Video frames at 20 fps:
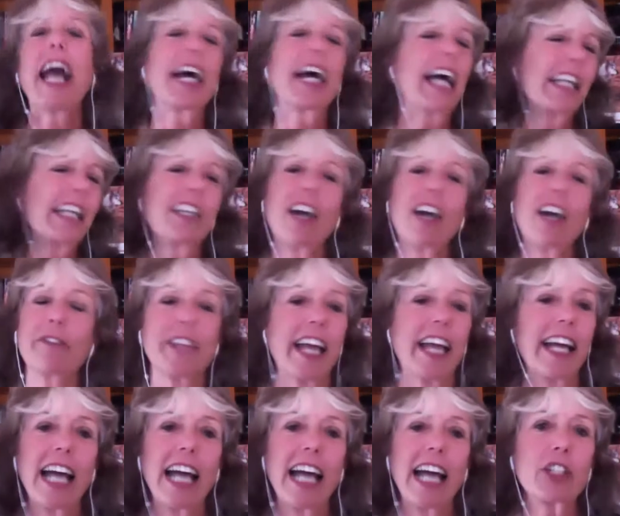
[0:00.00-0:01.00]
I love
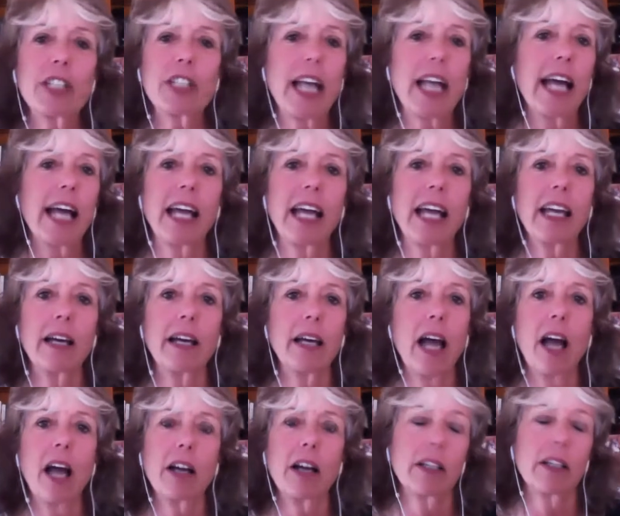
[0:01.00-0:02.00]
that.
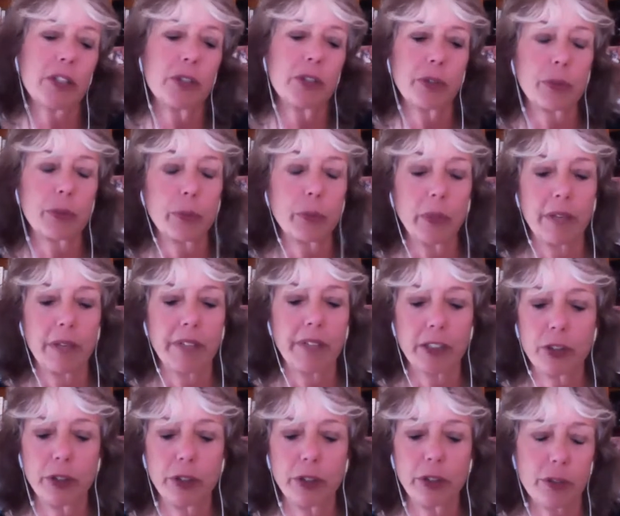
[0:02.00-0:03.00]
Our listeners will love
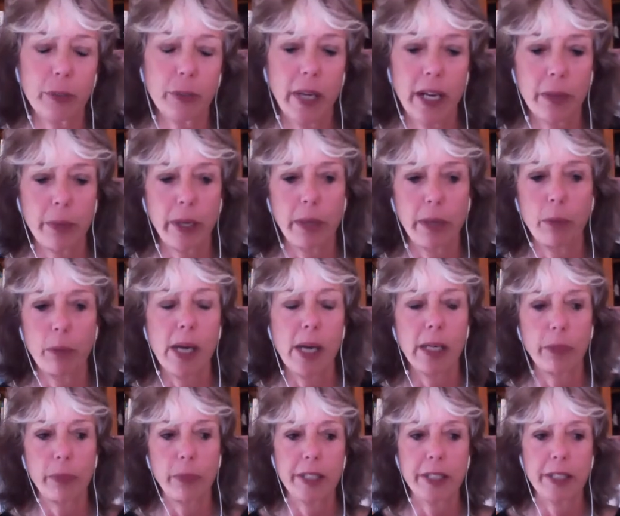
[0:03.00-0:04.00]
that too. It's why I want
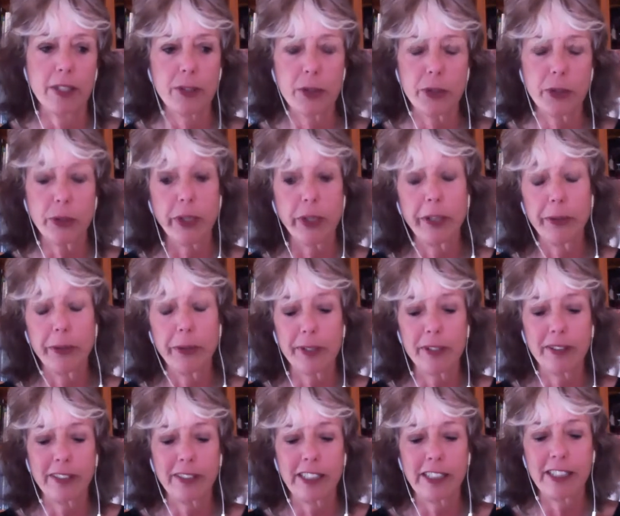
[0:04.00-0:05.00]
to write this story, or
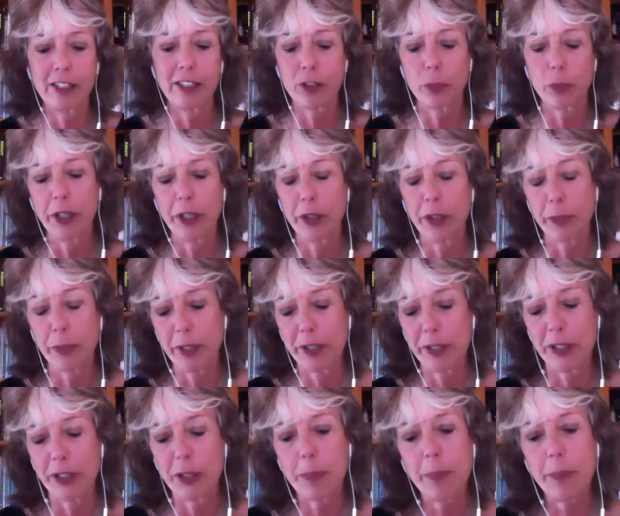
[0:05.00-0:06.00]
at least it's one of the
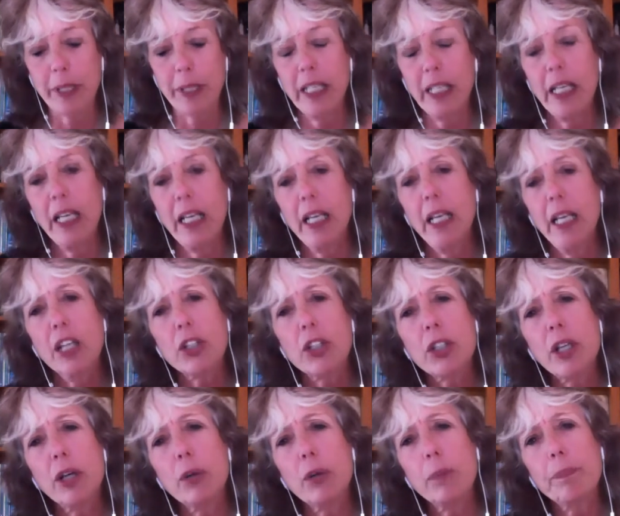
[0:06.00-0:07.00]
reasons. But
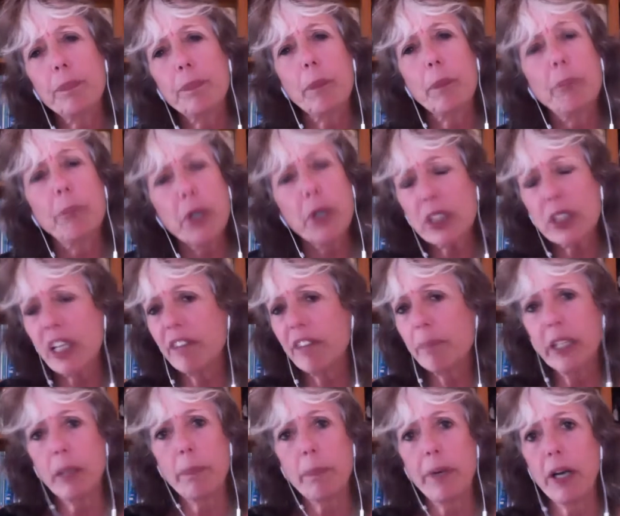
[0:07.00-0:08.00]
so books have
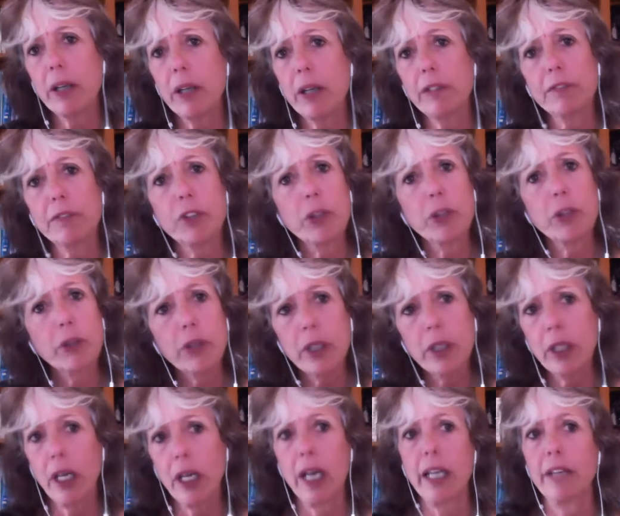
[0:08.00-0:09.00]
been a part of your
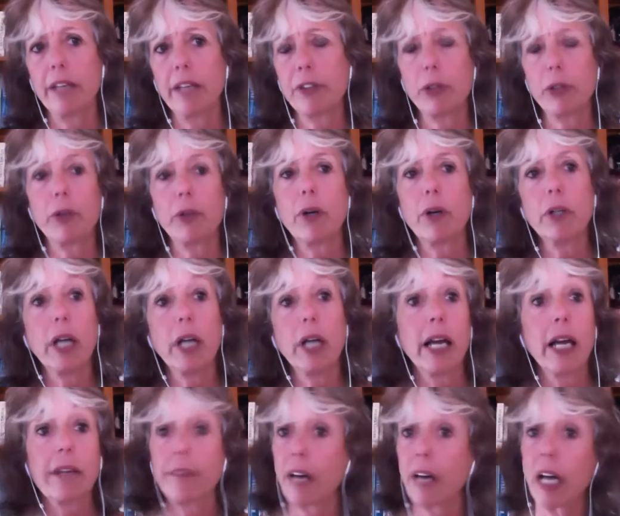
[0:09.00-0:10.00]
life, your whole life,
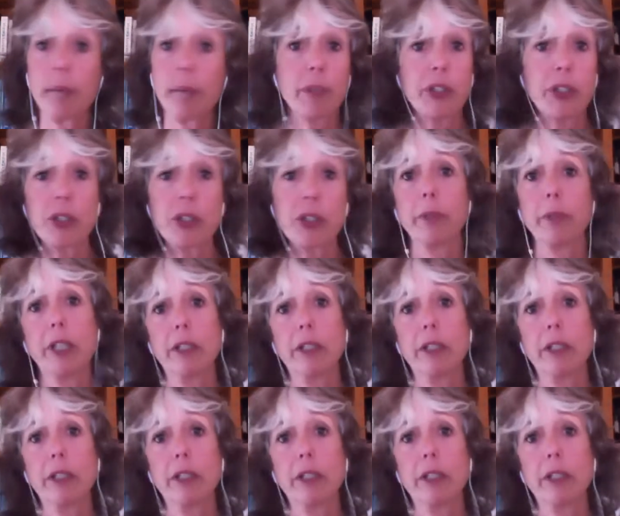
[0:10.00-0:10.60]
I'm assuming.